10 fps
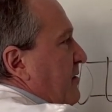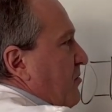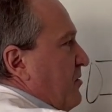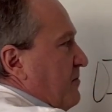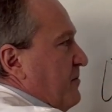
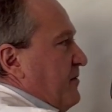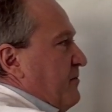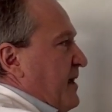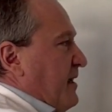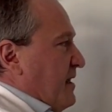or
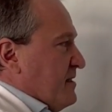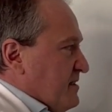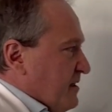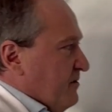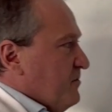make any
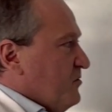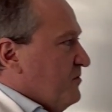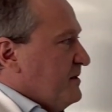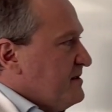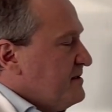sudden
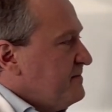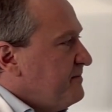movements.